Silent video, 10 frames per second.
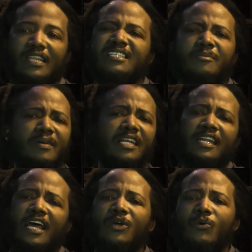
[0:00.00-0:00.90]
And there's a
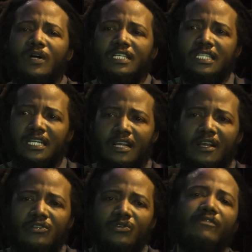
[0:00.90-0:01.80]
million other words that
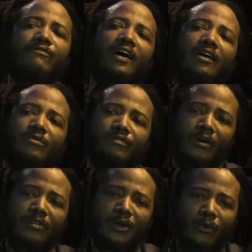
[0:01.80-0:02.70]
sort of
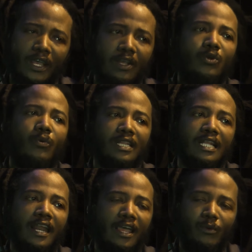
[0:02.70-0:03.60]
found their way into what
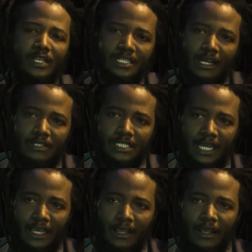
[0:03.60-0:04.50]
the language sounds
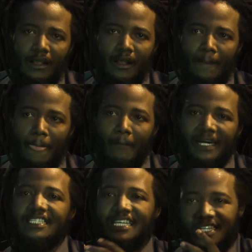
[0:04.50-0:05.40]
like.
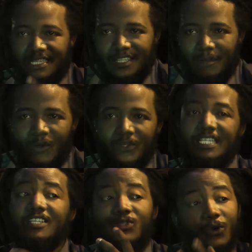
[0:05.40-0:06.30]
But it's interesting
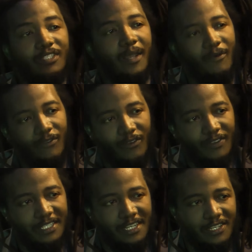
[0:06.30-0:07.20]
because there's those type of
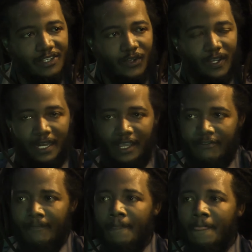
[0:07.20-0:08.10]
conversations you can have.